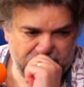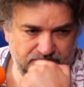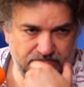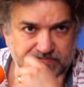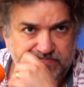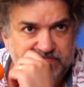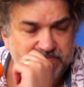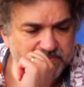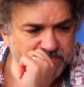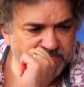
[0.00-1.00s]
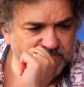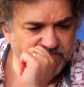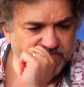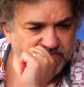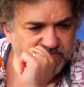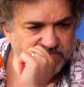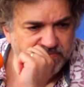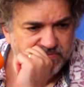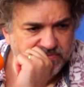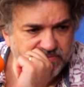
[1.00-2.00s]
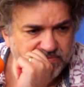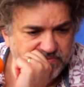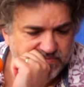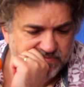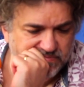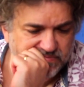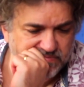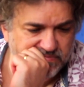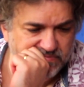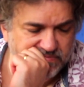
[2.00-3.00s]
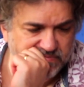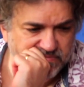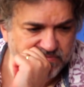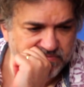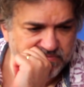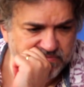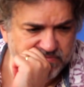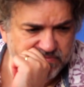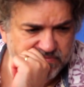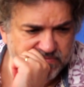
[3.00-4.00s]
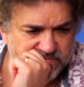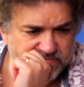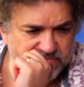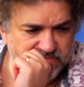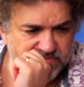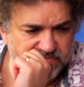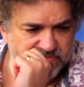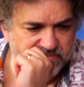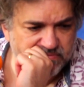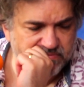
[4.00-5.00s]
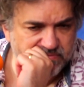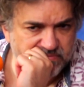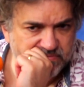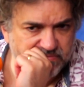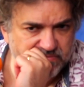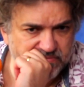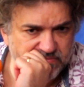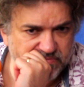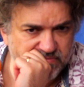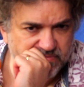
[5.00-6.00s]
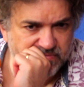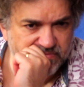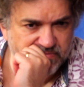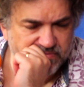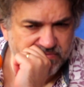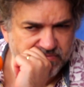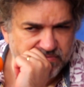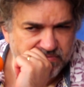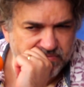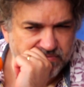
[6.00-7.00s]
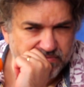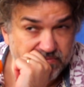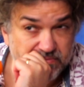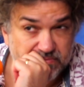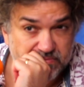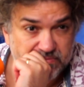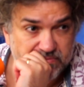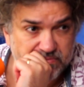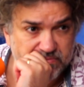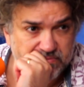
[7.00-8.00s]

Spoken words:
[no speech]